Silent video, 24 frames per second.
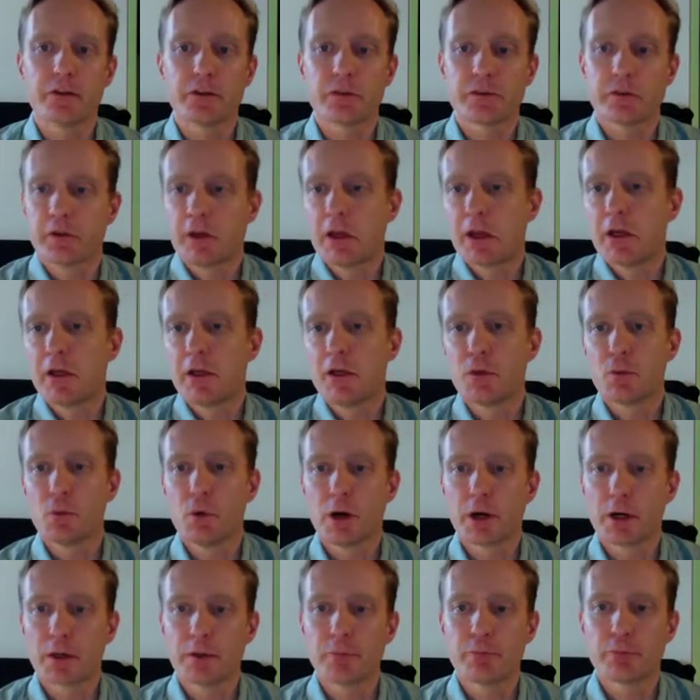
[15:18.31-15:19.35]
say, you
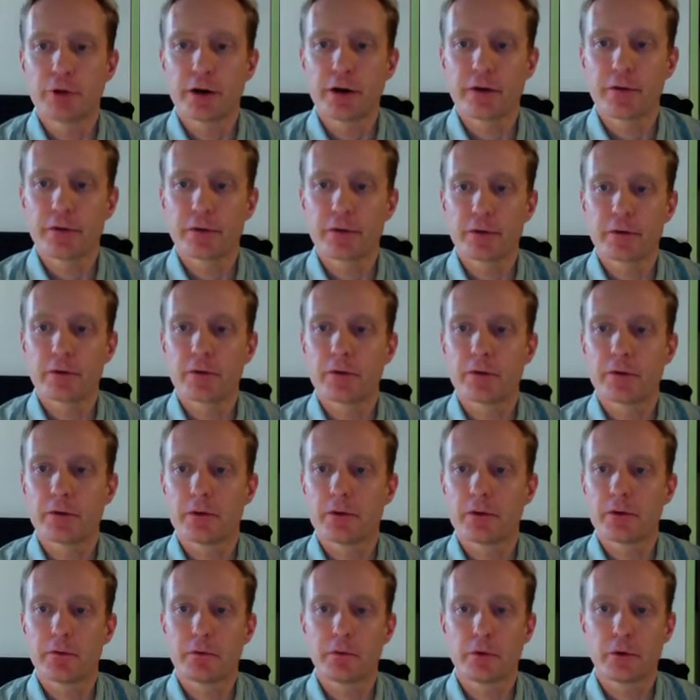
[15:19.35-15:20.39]
want to impress
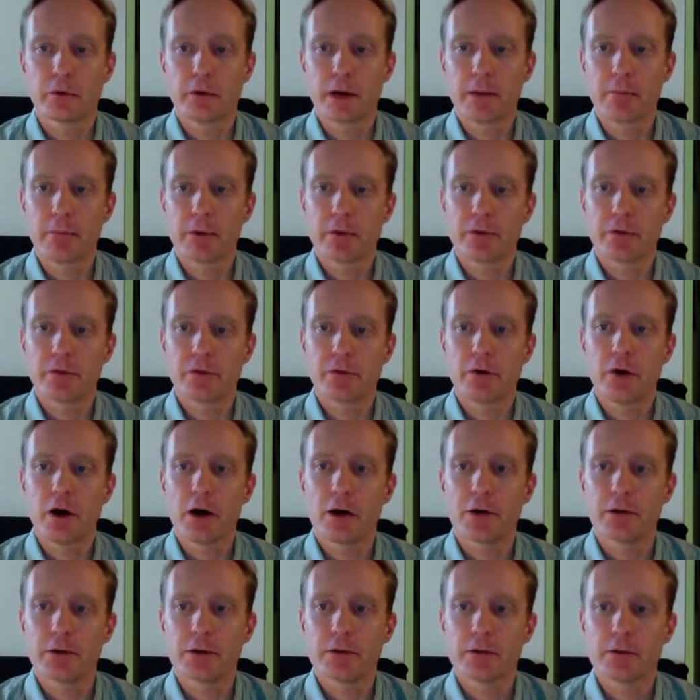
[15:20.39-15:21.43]
the grandmother's
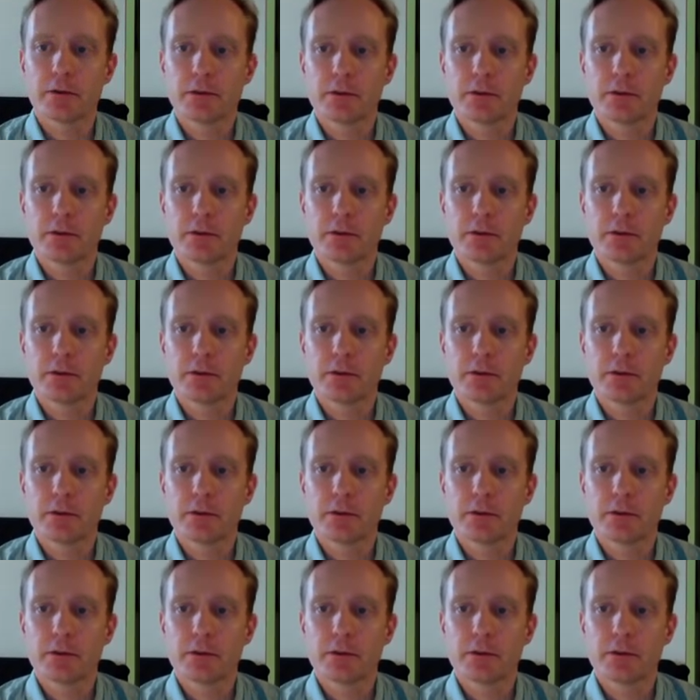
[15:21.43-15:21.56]
daughter,